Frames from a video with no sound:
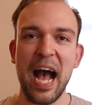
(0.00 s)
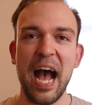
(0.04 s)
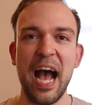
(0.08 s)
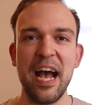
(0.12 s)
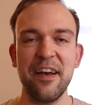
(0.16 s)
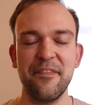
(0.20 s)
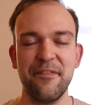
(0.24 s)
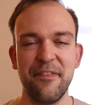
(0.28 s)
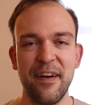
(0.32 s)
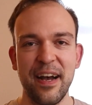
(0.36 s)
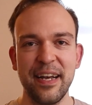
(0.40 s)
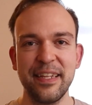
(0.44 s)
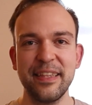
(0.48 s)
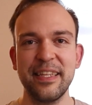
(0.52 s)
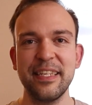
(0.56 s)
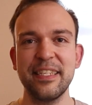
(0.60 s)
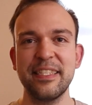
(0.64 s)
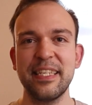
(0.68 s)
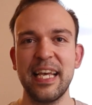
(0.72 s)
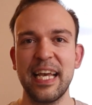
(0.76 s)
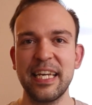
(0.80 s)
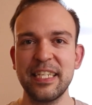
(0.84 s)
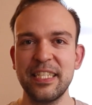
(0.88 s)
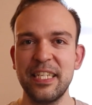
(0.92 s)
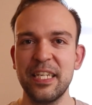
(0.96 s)
I find
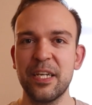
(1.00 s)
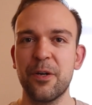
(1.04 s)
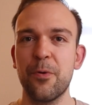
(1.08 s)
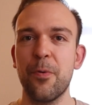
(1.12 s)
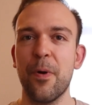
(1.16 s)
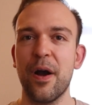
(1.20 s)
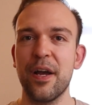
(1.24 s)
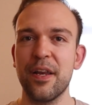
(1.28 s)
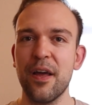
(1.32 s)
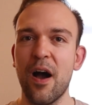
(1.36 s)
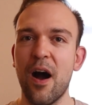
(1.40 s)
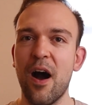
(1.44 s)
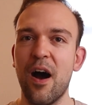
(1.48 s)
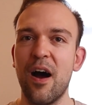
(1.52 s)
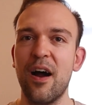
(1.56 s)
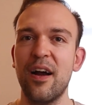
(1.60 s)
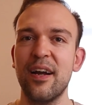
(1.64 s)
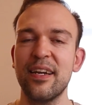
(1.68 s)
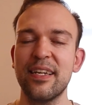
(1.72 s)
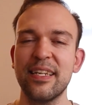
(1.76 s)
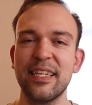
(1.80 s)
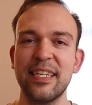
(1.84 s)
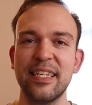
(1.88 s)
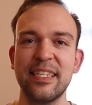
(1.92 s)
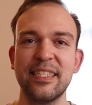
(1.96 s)
this actually quite
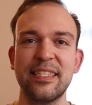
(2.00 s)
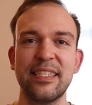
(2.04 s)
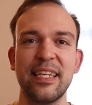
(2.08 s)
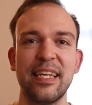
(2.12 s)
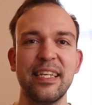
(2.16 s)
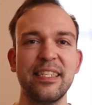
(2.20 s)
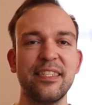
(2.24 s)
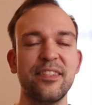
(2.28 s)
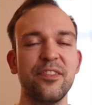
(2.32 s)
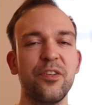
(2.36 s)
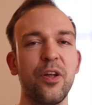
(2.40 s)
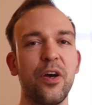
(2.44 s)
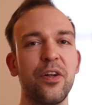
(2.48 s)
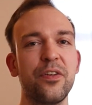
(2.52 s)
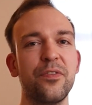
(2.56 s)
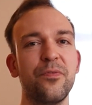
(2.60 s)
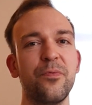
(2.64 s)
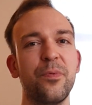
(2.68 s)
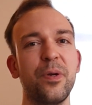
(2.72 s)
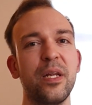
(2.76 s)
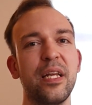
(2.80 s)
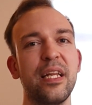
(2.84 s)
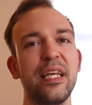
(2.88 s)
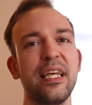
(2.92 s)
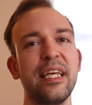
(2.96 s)
hard. It's not
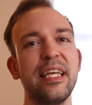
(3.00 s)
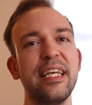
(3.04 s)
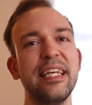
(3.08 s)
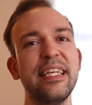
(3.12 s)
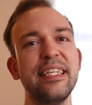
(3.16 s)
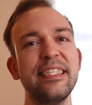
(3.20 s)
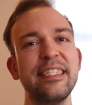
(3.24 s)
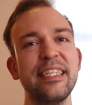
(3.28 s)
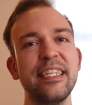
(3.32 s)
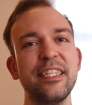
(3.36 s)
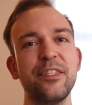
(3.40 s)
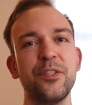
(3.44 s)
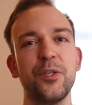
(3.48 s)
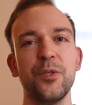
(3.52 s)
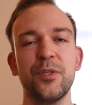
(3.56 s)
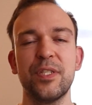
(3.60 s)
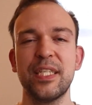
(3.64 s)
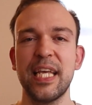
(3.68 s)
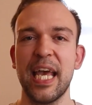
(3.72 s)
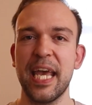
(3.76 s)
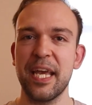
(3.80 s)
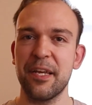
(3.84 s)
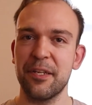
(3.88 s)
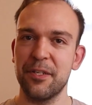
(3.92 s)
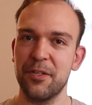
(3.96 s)
really easy to
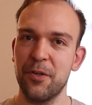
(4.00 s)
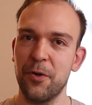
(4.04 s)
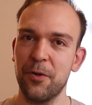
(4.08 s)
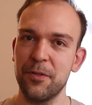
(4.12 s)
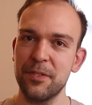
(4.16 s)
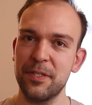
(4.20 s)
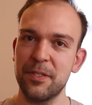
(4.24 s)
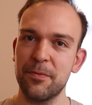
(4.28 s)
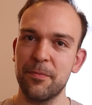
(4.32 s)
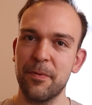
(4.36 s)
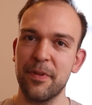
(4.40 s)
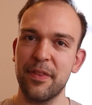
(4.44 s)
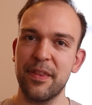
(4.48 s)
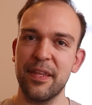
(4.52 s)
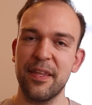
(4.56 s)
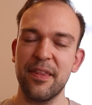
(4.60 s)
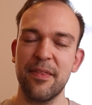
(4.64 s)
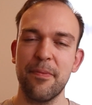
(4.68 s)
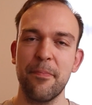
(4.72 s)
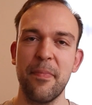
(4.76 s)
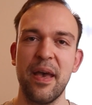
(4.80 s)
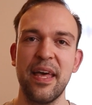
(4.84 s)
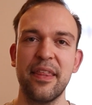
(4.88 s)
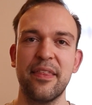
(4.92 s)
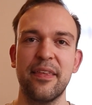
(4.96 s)
take notes with
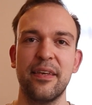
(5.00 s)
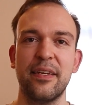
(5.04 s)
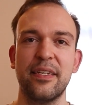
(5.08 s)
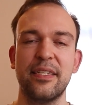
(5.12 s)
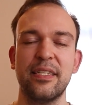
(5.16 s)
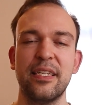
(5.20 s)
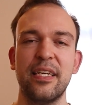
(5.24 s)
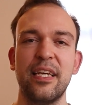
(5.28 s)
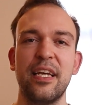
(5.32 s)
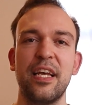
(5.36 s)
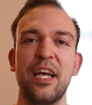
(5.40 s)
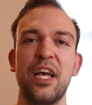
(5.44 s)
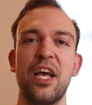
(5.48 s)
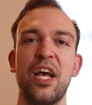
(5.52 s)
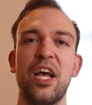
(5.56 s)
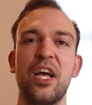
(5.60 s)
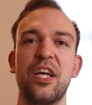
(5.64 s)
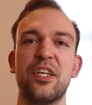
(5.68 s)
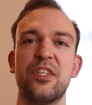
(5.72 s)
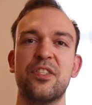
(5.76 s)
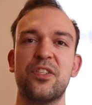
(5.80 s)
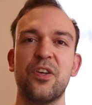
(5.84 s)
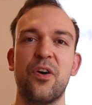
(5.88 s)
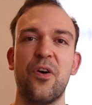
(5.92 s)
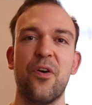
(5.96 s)
this method.
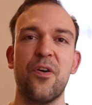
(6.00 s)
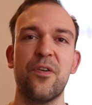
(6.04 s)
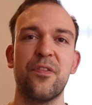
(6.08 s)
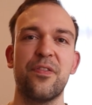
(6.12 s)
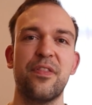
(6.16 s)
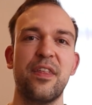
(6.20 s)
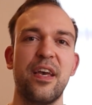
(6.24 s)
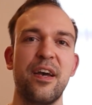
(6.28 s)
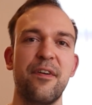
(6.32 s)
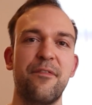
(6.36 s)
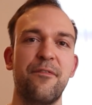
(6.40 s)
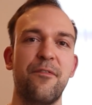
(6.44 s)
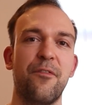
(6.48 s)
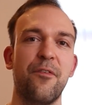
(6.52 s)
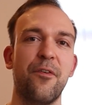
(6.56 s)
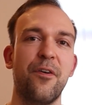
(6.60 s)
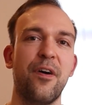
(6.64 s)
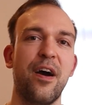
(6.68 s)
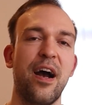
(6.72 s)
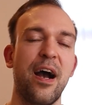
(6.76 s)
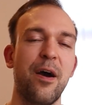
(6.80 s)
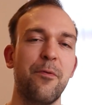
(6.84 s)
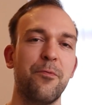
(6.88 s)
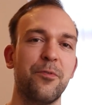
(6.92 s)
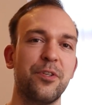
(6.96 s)
So
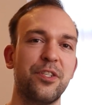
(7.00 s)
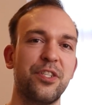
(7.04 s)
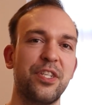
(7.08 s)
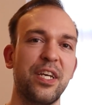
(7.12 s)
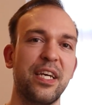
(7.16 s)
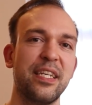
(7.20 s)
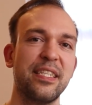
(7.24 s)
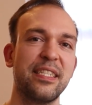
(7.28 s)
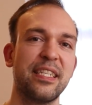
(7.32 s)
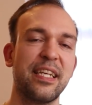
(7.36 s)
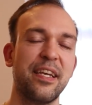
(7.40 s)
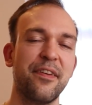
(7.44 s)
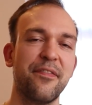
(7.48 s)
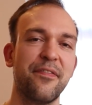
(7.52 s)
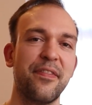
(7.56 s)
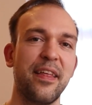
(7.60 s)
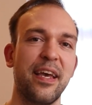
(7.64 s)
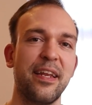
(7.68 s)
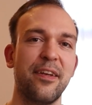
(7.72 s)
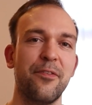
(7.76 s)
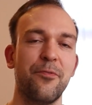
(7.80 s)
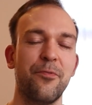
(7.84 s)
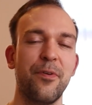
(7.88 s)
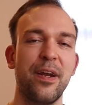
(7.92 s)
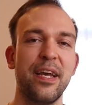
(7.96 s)
therefore, I would just give
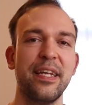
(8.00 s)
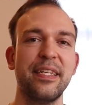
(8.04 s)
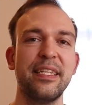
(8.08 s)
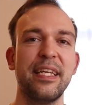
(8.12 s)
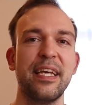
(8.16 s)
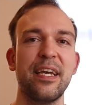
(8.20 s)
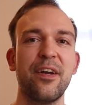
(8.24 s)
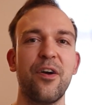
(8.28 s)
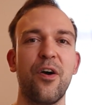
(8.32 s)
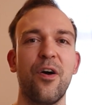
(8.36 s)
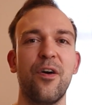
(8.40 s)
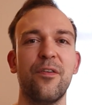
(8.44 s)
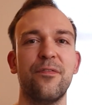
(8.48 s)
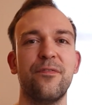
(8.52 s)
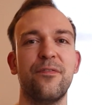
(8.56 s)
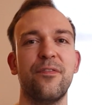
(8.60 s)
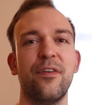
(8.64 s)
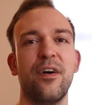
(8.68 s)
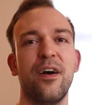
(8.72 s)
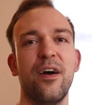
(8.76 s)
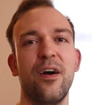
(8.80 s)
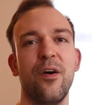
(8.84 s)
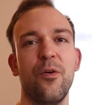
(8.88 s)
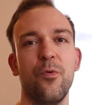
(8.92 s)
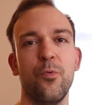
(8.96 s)
that a rating of
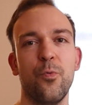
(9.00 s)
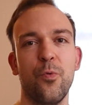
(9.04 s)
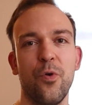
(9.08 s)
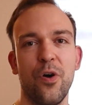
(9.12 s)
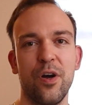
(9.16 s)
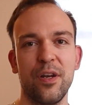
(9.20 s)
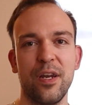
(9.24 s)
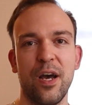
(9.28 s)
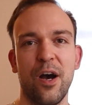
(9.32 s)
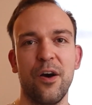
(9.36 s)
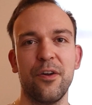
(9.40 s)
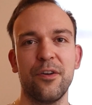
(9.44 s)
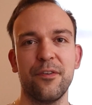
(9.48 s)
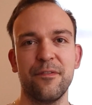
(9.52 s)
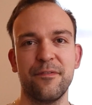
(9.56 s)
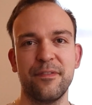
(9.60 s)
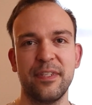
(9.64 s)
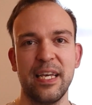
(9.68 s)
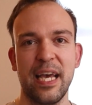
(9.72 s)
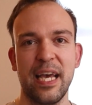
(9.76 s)
1 out of